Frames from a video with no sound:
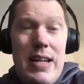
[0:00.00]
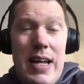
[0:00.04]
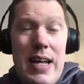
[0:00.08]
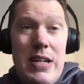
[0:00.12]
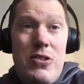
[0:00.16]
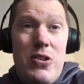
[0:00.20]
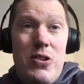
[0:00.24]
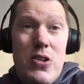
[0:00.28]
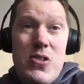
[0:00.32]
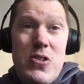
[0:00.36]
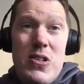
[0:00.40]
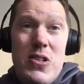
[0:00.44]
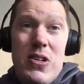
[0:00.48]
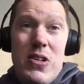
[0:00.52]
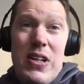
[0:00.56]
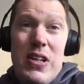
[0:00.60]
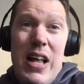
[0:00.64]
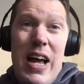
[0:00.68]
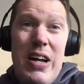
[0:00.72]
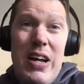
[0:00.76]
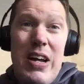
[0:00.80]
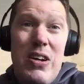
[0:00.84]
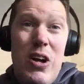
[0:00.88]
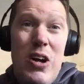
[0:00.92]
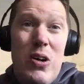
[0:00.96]
It does look
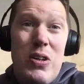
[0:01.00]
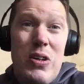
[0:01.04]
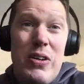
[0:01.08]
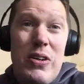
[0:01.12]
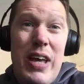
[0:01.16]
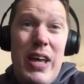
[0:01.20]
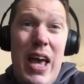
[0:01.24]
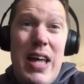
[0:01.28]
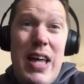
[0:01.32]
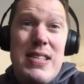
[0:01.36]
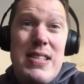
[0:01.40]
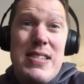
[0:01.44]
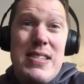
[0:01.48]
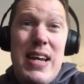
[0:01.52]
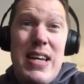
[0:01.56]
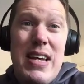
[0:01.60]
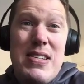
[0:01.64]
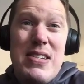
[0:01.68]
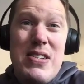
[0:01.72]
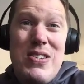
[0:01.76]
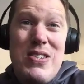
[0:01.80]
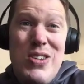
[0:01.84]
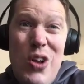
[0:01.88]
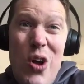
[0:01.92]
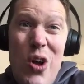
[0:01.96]
like N'Golo Kante
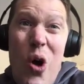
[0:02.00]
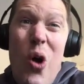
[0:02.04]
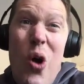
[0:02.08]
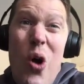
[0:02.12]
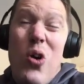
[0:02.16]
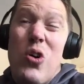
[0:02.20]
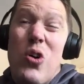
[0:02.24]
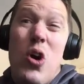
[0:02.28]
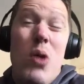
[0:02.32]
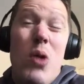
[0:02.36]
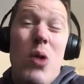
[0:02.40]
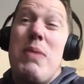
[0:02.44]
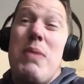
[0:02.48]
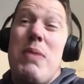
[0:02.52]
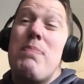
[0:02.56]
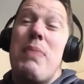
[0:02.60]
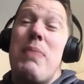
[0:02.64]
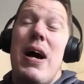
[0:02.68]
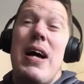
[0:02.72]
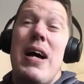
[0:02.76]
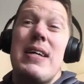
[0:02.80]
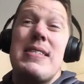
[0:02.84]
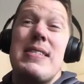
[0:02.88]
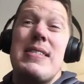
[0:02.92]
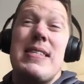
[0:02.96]
is not coming
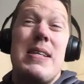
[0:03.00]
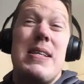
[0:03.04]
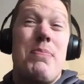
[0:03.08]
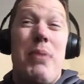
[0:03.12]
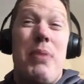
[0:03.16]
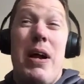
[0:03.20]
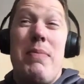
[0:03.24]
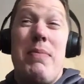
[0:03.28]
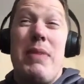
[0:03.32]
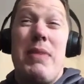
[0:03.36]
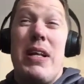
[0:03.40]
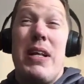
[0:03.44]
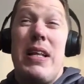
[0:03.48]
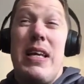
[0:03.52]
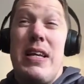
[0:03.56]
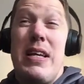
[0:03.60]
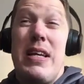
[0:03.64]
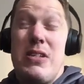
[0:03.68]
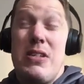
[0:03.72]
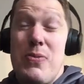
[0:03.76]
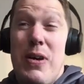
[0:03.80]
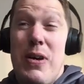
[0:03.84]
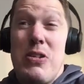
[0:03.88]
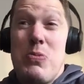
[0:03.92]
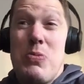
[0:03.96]
back to the Premier
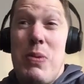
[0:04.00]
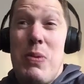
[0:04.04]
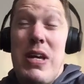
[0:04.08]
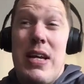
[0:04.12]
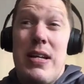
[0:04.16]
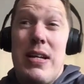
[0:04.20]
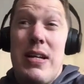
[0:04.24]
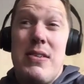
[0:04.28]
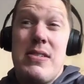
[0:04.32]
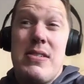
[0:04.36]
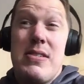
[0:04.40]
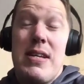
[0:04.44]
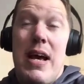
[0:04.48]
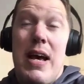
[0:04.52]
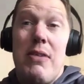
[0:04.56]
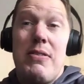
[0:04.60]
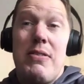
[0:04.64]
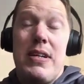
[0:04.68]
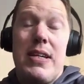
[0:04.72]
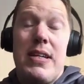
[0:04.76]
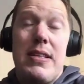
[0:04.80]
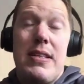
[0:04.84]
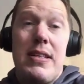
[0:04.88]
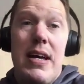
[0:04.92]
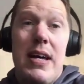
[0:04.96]
League as well. Speaking of
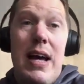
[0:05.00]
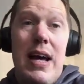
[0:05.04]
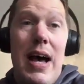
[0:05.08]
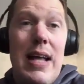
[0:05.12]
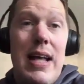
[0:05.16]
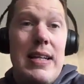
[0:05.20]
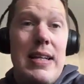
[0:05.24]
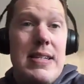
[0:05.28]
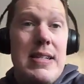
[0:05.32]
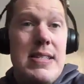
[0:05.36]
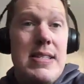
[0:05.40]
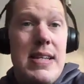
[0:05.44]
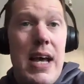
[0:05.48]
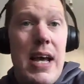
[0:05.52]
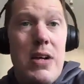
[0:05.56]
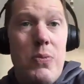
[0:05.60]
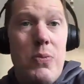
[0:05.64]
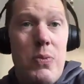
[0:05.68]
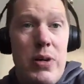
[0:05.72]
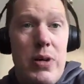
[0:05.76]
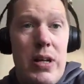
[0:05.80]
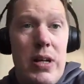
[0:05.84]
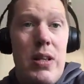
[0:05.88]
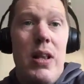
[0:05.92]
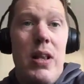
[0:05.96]
Saudi, that Al Ittihad
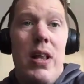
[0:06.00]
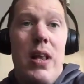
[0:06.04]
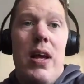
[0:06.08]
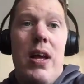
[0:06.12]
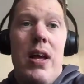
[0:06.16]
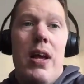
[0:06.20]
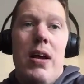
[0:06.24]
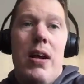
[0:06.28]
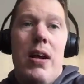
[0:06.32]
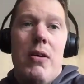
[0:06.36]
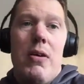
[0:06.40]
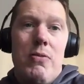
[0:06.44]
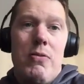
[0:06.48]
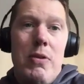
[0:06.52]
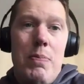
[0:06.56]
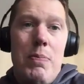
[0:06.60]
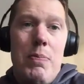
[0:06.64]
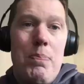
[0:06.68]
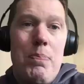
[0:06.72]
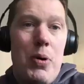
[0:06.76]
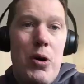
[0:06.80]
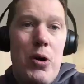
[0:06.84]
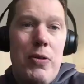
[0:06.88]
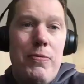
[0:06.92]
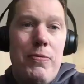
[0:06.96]
will
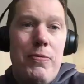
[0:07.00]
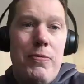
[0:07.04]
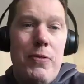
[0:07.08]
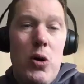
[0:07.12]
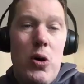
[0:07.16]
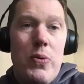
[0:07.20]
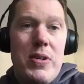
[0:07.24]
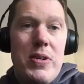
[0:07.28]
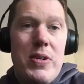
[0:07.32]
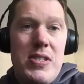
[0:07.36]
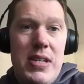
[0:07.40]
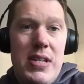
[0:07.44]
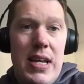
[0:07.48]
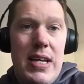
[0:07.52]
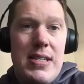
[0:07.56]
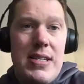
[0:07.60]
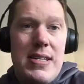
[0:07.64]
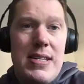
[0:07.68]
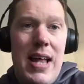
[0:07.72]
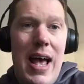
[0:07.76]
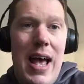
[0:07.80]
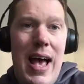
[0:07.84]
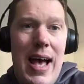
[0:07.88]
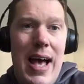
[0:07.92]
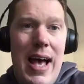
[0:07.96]
rebuff or
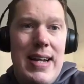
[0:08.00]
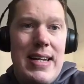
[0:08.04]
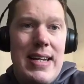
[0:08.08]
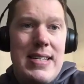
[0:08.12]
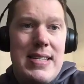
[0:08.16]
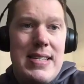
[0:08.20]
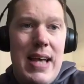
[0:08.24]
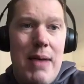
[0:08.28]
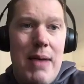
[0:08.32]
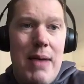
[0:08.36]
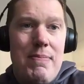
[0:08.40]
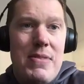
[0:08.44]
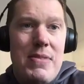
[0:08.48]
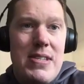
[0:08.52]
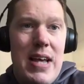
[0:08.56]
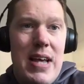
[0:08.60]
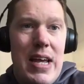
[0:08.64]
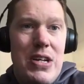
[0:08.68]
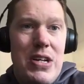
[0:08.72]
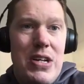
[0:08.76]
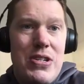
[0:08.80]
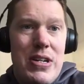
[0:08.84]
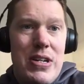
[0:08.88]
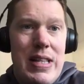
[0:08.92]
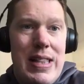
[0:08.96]
resist any
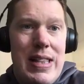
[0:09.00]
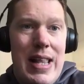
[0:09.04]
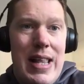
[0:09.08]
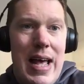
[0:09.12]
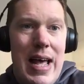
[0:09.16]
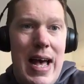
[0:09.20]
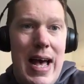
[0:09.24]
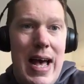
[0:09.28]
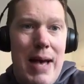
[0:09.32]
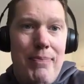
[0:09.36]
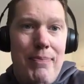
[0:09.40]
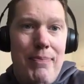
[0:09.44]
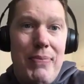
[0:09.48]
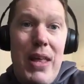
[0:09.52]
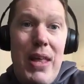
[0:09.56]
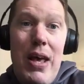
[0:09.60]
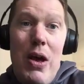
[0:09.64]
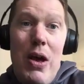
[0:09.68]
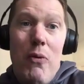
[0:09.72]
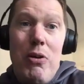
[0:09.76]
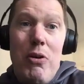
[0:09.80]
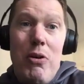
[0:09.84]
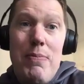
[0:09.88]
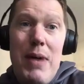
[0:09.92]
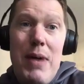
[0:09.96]
temptation there.
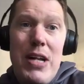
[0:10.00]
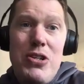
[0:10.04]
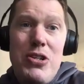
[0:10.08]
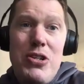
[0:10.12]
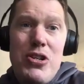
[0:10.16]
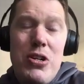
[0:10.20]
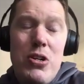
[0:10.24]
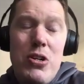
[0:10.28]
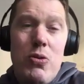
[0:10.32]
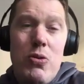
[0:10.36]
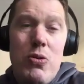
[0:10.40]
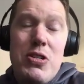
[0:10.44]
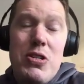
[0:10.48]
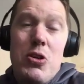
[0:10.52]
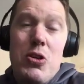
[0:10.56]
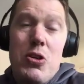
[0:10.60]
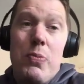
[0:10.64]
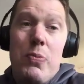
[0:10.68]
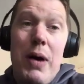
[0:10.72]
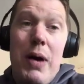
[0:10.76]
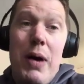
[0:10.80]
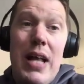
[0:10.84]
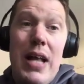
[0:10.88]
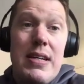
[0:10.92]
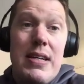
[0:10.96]
We mentioned
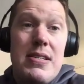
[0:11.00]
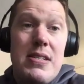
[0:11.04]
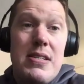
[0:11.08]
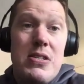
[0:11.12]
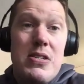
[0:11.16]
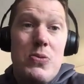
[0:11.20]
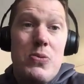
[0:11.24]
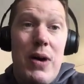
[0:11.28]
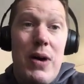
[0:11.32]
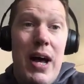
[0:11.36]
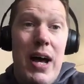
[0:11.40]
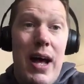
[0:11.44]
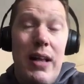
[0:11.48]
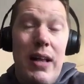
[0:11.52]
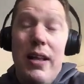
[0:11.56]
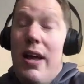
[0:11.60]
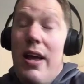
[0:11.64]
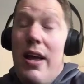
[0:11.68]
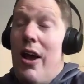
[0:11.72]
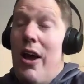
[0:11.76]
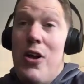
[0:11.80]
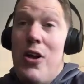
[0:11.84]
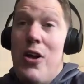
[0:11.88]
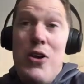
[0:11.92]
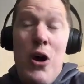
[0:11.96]
Crystal Palace as well.
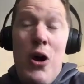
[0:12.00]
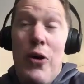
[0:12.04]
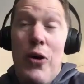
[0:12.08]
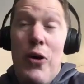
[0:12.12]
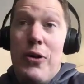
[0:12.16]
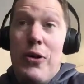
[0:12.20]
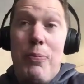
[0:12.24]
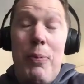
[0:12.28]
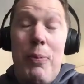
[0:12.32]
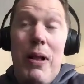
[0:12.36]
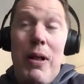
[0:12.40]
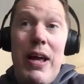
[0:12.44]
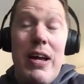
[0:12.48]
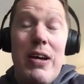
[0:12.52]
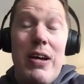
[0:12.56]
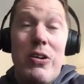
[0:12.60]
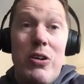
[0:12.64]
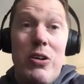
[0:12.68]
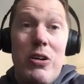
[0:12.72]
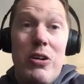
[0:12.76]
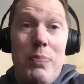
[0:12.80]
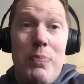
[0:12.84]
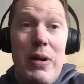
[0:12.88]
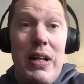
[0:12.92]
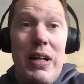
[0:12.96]
Another player
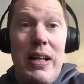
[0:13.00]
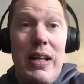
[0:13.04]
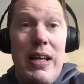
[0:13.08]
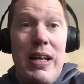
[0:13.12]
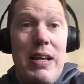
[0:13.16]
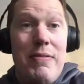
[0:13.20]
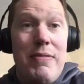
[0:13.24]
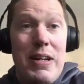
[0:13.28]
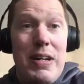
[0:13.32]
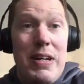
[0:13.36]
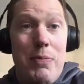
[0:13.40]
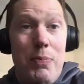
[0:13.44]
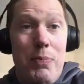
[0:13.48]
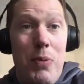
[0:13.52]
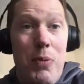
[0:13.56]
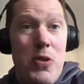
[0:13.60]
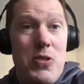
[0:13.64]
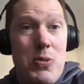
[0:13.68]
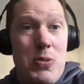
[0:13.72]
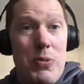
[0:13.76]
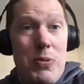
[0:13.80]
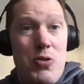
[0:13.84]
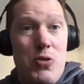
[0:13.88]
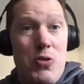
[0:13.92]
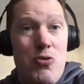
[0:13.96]
could be leaving, a
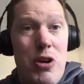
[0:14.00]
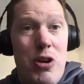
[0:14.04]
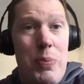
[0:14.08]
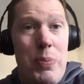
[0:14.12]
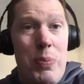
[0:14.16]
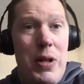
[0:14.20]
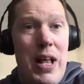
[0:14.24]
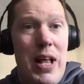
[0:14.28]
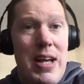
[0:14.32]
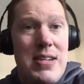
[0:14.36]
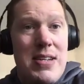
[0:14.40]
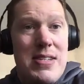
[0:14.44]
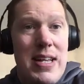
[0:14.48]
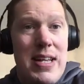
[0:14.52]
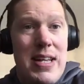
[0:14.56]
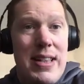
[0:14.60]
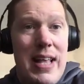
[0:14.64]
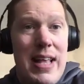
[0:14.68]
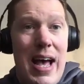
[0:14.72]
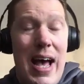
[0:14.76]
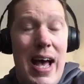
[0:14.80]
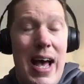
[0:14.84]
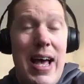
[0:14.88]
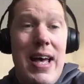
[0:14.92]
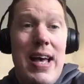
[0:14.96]
possible triple exit
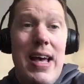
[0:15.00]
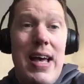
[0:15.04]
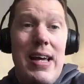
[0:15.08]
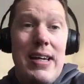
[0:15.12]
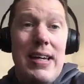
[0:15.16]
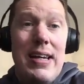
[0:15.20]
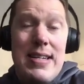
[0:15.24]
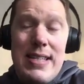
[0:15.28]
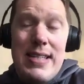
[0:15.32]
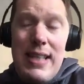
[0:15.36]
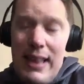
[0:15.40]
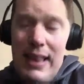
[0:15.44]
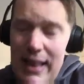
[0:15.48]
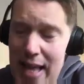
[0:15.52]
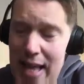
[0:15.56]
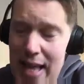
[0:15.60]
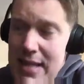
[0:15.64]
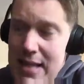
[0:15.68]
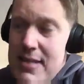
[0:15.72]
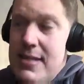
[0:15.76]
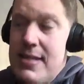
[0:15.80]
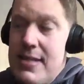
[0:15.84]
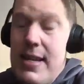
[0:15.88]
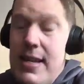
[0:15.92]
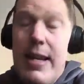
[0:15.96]
there, because
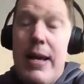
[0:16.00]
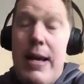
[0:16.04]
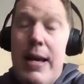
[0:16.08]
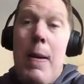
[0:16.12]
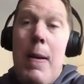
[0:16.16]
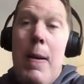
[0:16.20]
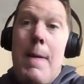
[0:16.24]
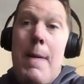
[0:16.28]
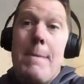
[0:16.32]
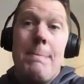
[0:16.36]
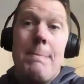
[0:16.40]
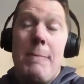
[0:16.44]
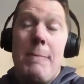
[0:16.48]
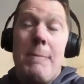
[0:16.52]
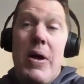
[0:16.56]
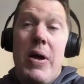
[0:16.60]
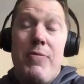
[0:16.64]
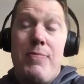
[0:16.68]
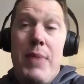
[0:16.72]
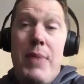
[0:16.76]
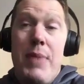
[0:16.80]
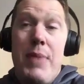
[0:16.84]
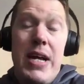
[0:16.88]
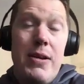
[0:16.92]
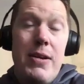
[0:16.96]
Leicester
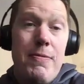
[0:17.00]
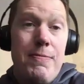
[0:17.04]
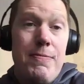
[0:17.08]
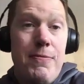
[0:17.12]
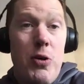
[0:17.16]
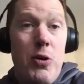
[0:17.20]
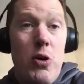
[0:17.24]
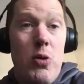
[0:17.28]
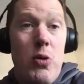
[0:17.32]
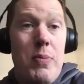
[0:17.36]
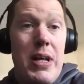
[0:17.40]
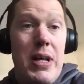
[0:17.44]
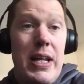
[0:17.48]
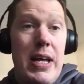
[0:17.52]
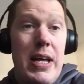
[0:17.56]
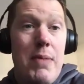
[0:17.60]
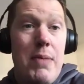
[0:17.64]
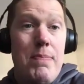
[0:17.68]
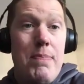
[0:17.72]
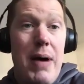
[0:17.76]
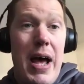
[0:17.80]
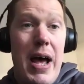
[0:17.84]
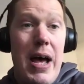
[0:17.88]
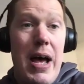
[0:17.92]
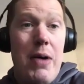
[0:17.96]
have made a £4
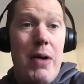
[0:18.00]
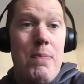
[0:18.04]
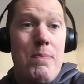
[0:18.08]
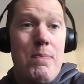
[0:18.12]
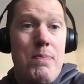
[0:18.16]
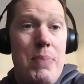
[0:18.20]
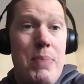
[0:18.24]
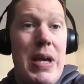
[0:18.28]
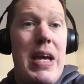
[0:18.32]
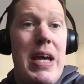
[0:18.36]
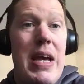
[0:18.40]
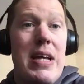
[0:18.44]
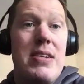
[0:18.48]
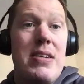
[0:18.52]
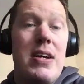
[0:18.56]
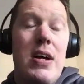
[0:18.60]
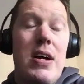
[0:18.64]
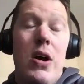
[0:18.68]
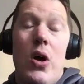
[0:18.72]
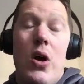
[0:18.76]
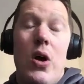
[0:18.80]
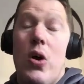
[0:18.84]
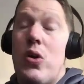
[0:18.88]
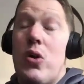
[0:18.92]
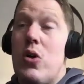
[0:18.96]
million bid,
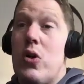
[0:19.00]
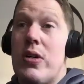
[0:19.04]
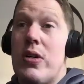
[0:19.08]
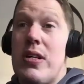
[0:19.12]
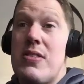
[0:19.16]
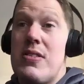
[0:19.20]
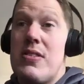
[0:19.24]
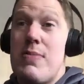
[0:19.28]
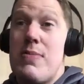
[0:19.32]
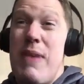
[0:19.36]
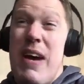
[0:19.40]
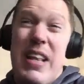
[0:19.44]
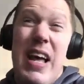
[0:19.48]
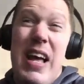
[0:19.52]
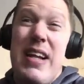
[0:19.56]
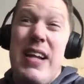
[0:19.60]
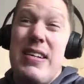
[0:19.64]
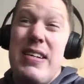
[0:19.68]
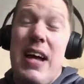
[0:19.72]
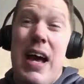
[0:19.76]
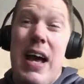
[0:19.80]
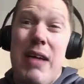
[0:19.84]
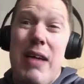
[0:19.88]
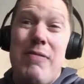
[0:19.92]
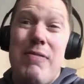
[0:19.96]
according to Bell
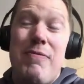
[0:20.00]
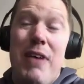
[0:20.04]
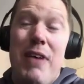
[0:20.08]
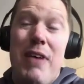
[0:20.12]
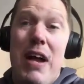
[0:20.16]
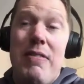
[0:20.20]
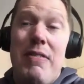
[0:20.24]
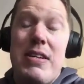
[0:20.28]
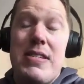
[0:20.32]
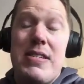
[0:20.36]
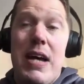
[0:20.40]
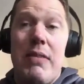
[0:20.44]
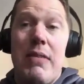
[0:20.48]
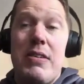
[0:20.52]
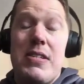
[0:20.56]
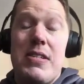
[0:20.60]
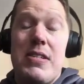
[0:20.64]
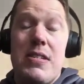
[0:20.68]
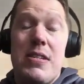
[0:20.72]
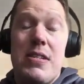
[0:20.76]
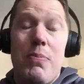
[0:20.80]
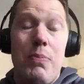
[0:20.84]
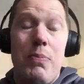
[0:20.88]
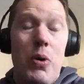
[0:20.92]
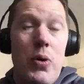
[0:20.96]
and various
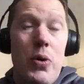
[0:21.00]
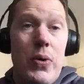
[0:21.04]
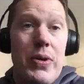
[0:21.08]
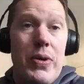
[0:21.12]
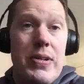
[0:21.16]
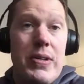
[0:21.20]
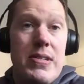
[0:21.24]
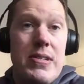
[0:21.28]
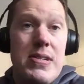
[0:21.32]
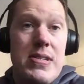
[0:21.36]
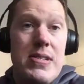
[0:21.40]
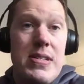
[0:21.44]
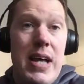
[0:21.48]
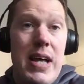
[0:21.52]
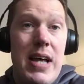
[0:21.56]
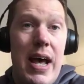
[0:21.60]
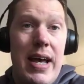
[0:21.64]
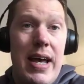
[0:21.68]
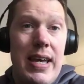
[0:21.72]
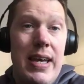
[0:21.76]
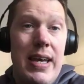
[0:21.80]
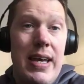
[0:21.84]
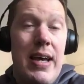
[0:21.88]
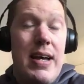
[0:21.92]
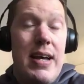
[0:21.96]
outlets. It's important to
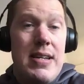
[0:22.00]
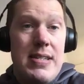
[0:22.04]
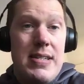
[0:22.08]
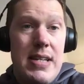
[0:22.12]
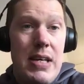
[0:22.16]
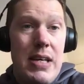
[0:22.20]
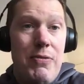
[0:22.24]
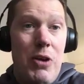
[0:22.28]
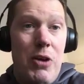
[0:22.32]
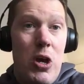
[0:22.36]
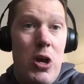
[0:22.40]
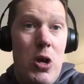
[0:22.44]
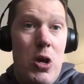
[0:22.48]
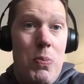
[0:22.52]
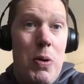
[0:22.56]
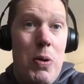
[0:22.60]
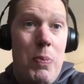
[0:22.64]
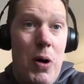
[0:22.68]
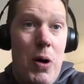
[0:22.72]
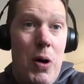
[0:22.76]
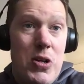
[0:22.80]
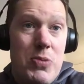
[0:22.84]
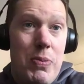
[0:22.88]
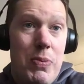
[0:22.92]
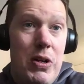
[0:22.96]
say Steve Cooper
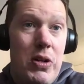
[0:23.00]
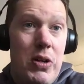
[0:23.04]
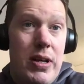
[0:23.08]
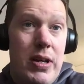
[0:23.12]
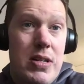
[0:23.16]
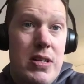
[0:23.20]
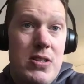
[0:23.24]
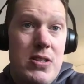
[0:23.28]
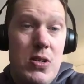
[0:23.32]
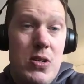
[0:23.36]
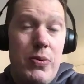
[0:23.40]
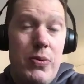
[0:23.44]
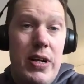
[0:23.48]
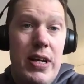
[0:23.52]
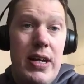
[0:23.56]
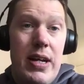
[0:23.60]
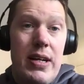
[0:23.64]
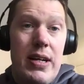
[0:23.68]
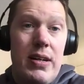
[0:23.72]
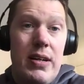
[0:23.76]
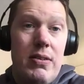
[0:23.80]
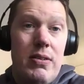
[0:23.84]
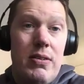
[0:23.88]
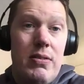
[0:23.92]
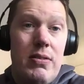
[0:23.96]
possibly looking to
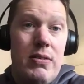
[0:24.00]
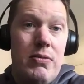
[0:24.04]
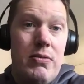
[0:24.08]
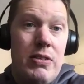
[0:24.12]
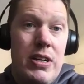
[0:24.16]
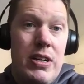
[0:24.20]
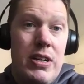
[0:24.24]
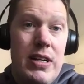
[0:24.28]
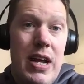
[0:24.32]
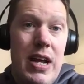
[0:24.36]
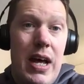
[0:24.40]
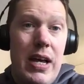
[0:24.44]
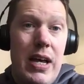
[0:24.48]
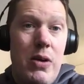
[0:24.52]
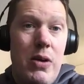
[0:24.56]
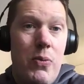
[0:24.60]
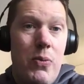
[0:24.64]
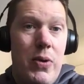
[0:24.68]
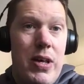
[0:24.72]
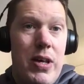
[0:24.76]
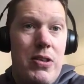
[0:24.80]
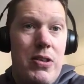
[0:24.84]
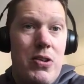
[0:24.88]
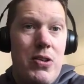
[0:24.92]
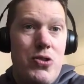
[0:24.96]
reunite
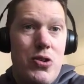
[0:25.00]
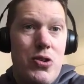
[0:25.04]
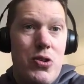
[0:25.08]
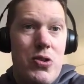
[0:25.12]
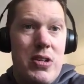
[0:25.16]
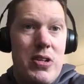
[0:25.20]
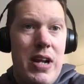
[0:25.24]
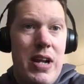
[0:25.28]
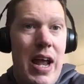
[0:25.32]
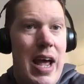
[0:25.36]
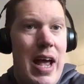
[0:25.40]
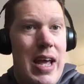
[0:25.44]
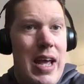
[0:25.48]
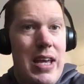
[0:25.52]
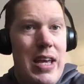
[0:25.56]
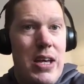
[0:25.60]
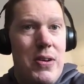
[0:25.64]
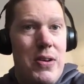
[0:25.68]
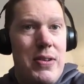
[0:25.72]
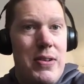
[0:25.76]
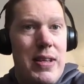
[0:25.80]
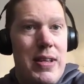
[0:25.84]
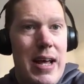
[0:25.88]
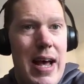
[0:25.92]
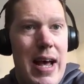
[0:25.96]
with Jordan
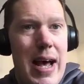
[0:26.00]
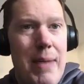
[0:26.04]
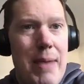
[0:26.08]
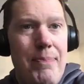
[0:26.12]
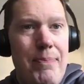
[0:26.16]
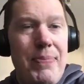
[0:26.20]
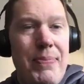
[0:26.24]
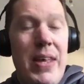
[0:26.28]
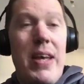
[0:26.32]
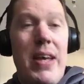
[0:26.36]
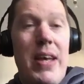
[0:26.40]
Ayew there.